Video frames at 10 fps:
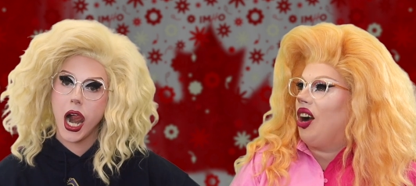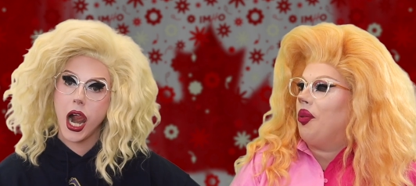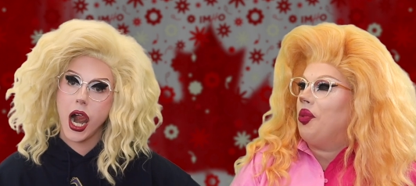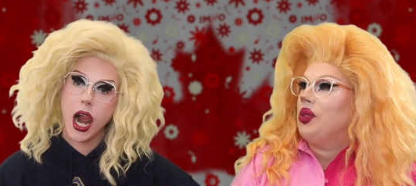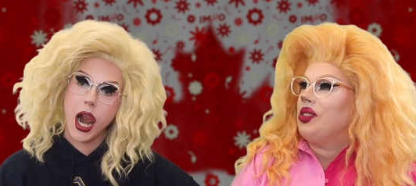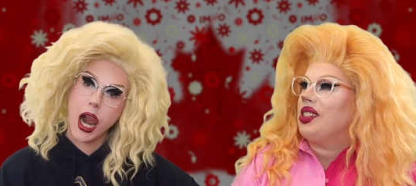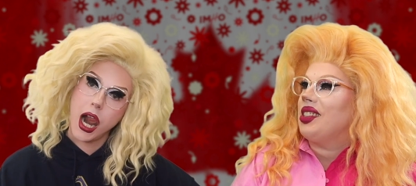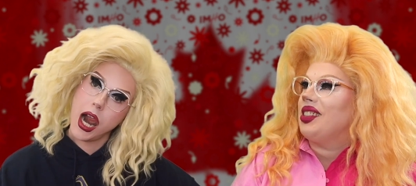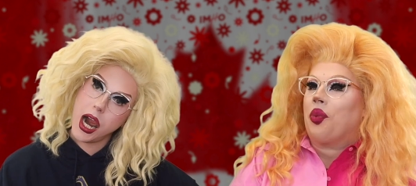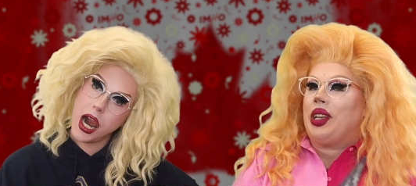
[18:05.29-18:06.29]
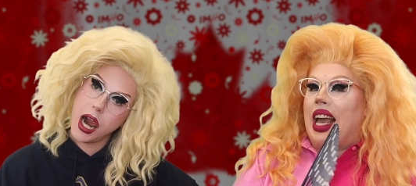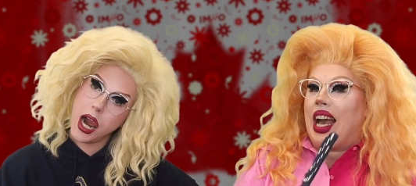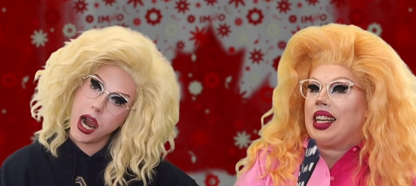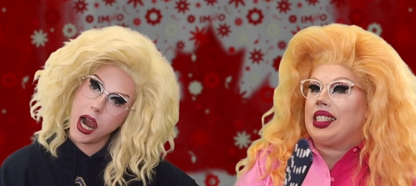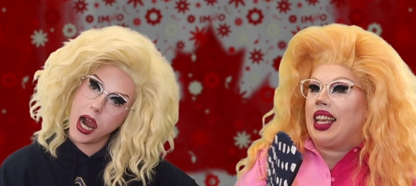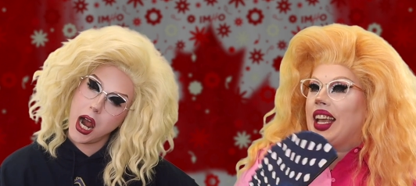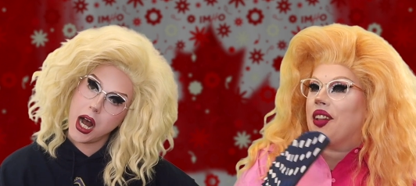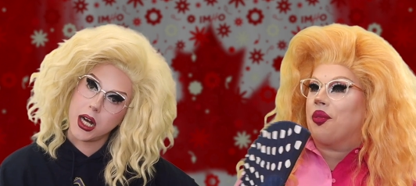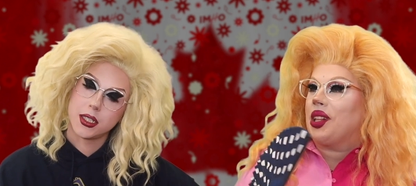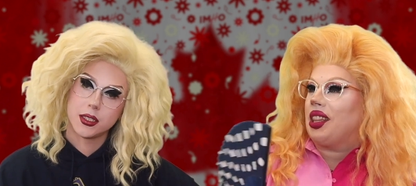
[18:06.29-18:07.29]
Speaker 1: almost react
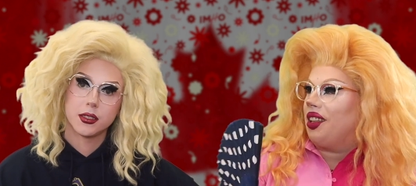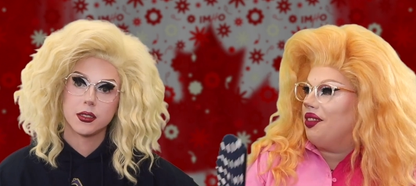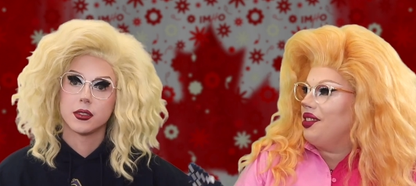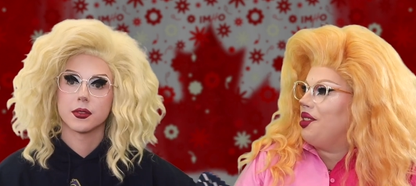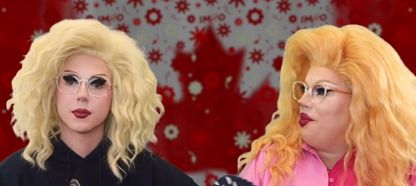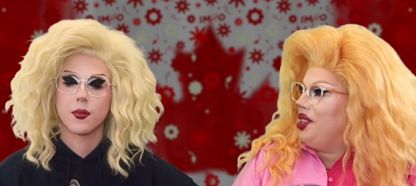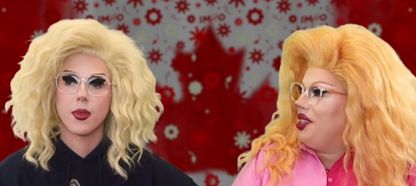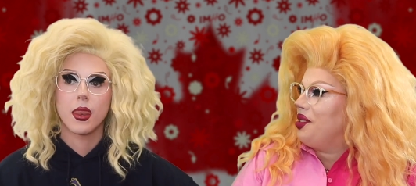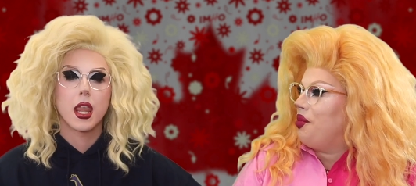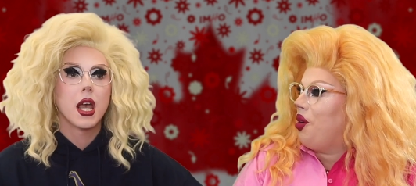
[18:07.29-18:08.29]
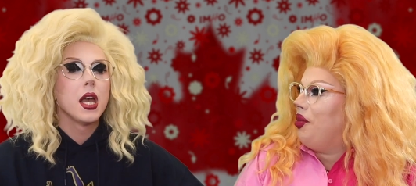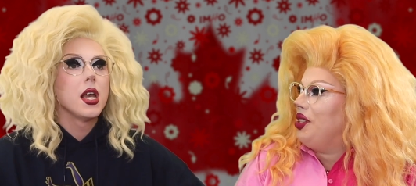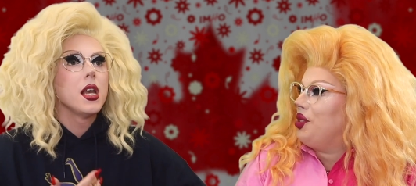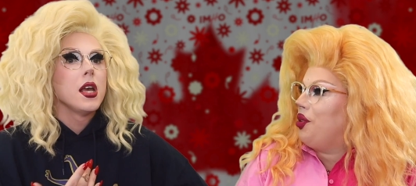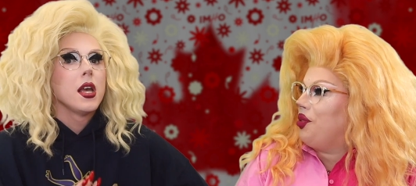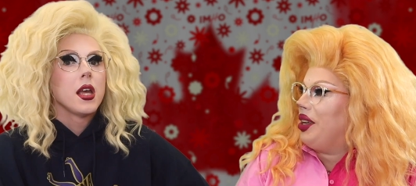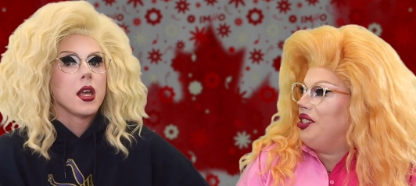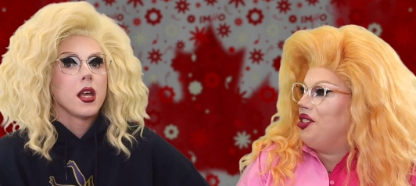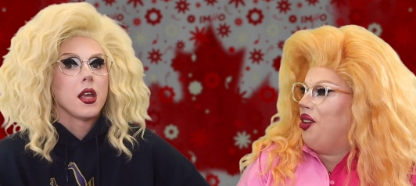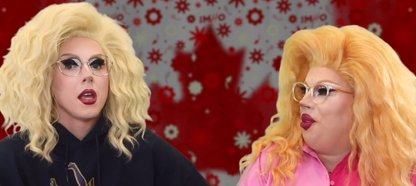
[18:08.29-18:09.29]
and relive some of these moments with
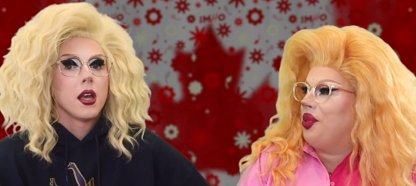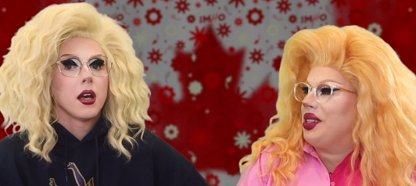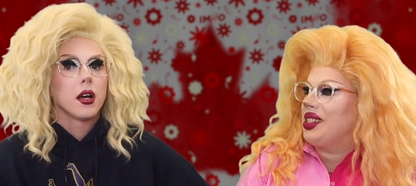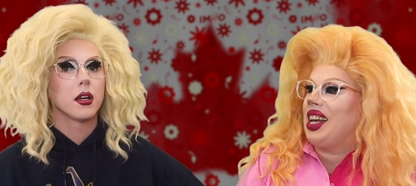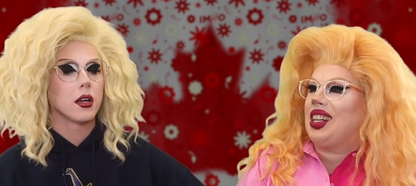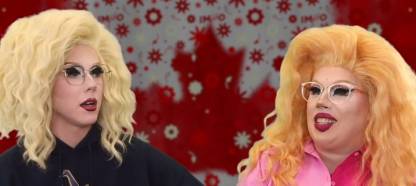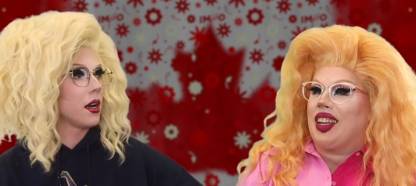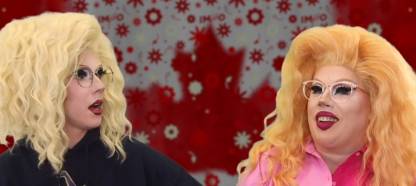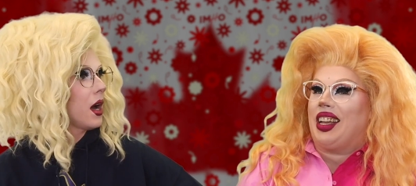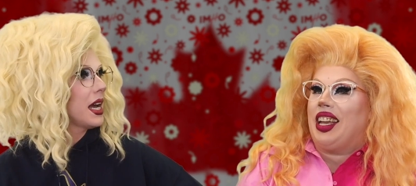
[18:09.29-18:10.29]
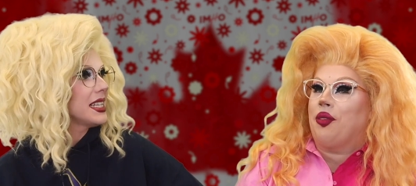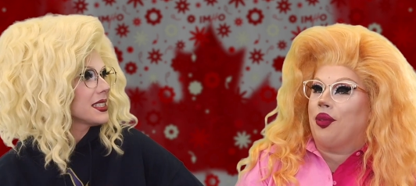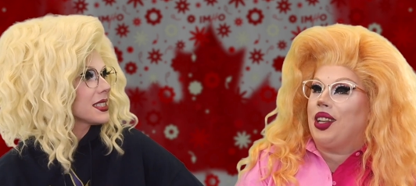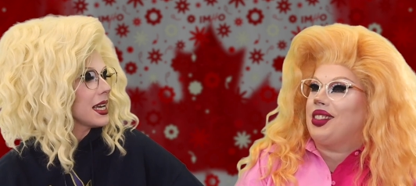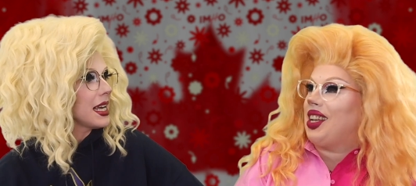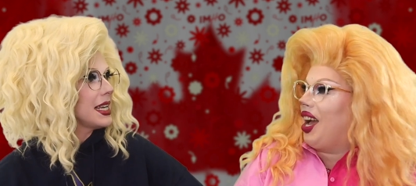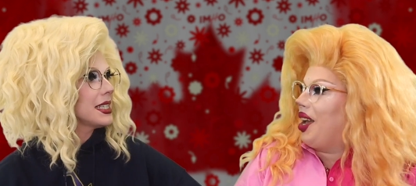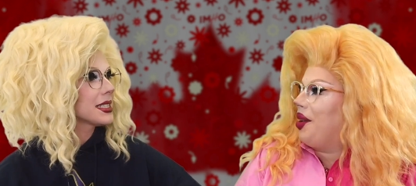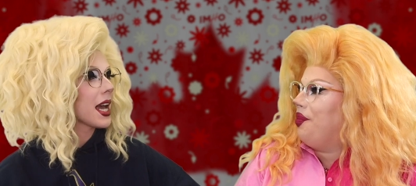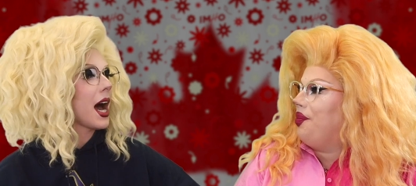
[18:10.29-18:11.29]
Rachel was hilarious
Speaker 2: in he's, real
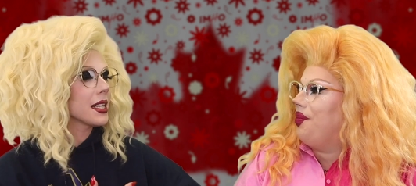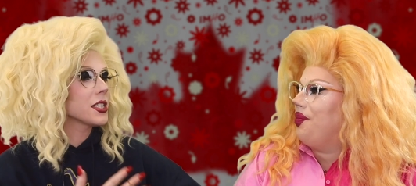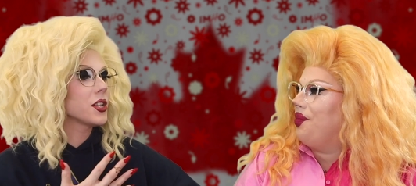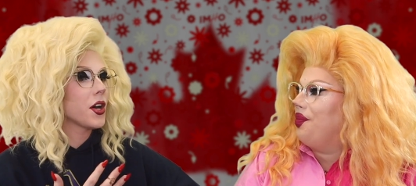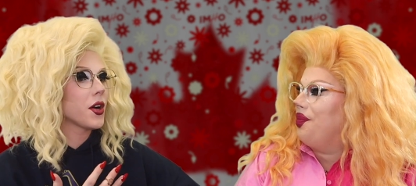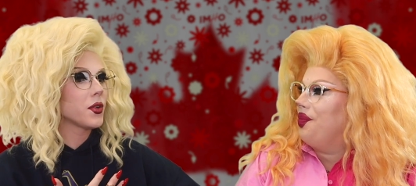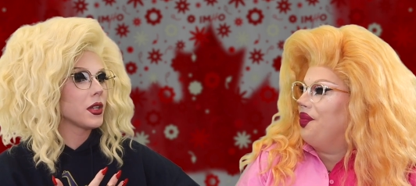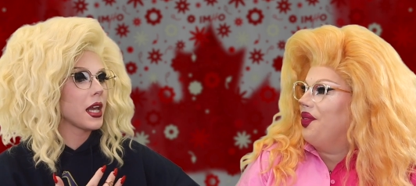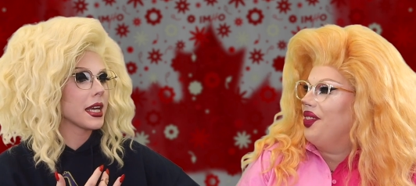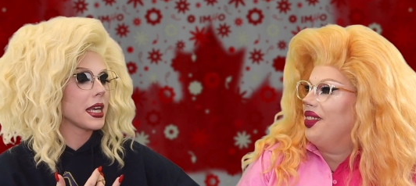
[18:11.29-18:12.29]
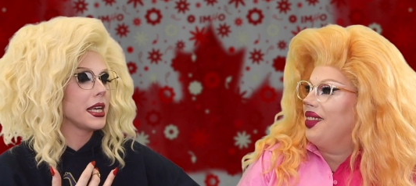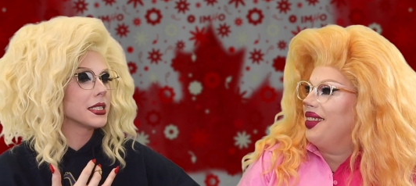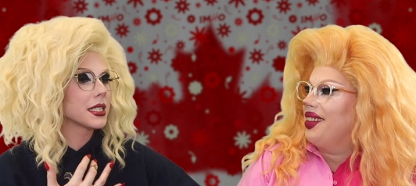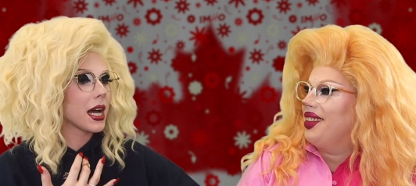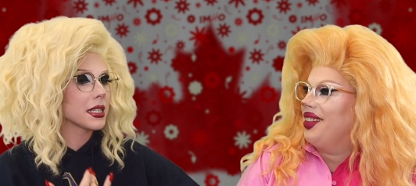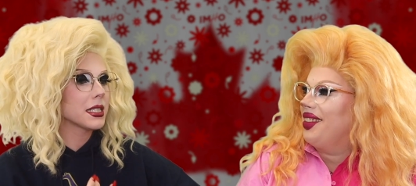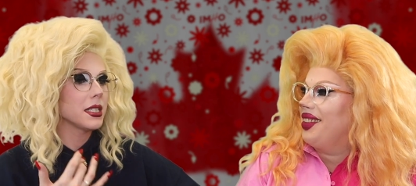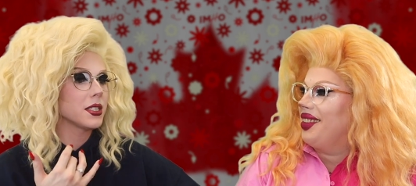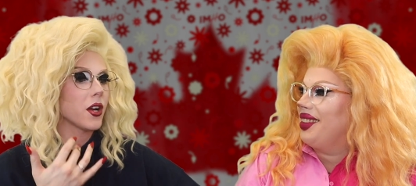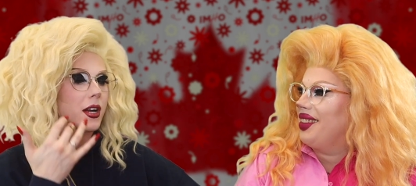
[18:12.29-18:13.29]
time. He's got to though, like he's got
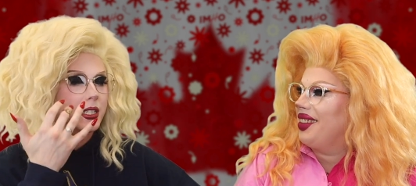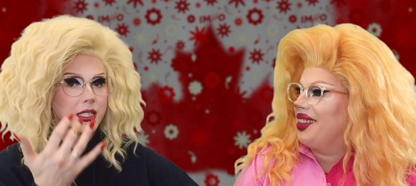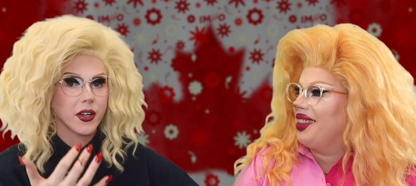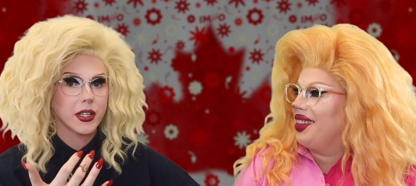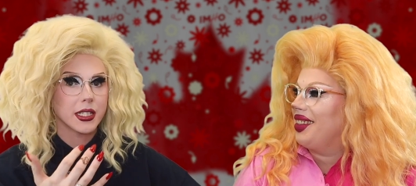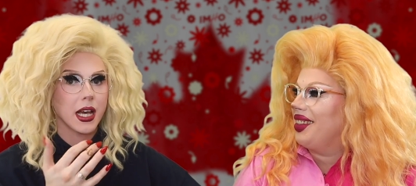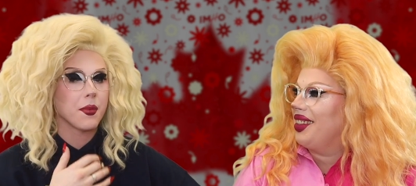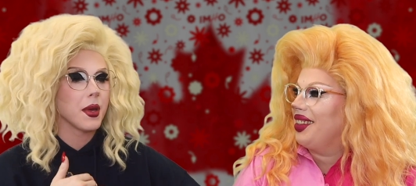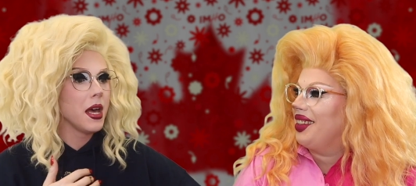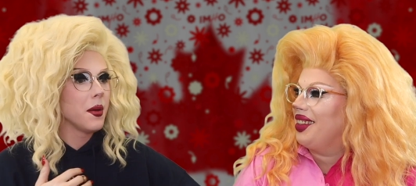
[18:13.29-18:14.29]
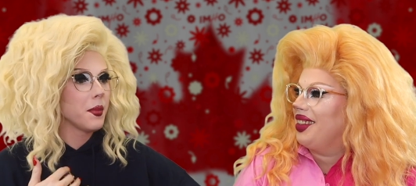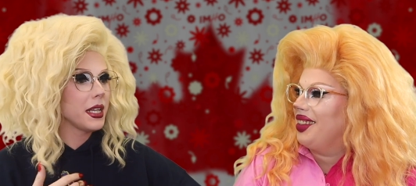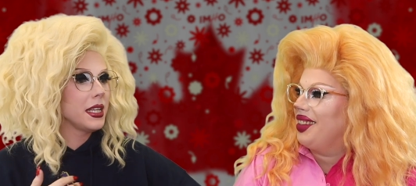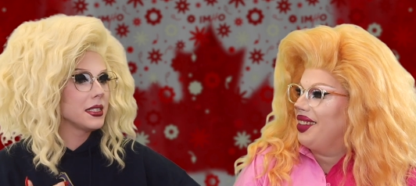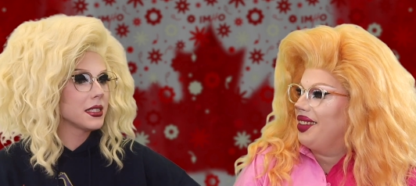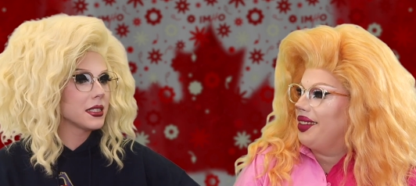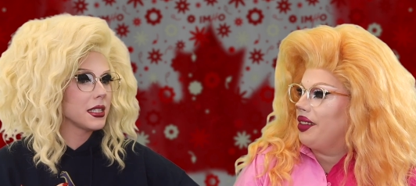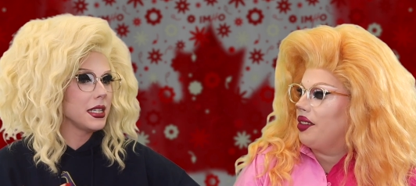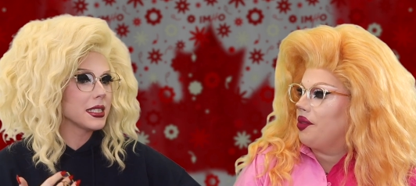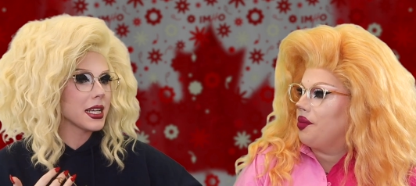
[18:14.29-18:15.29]
to sorry to stereotype, but he's
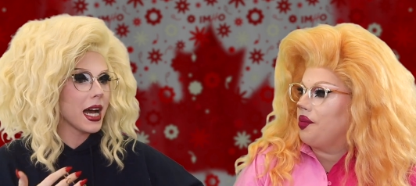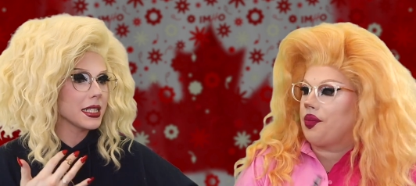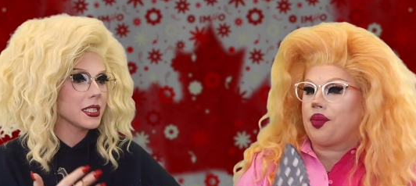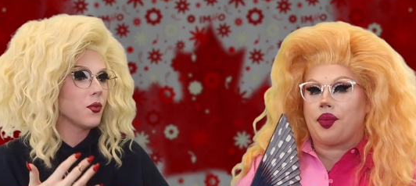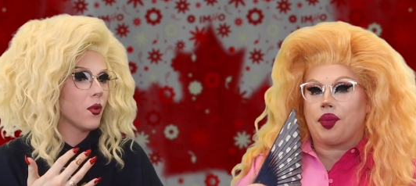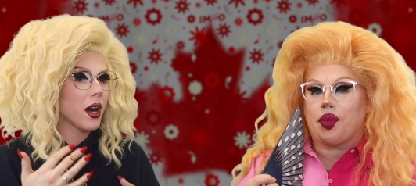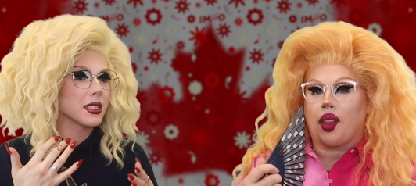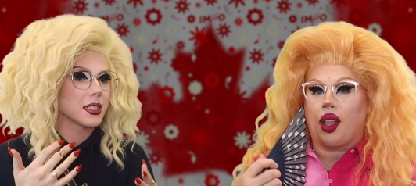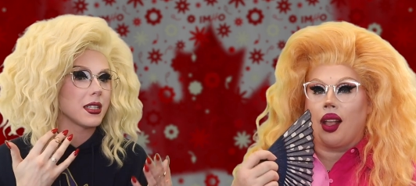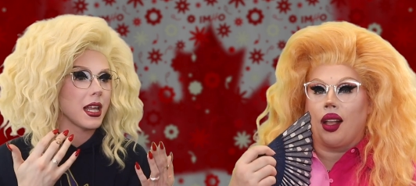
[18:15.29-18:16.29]
he's got to want to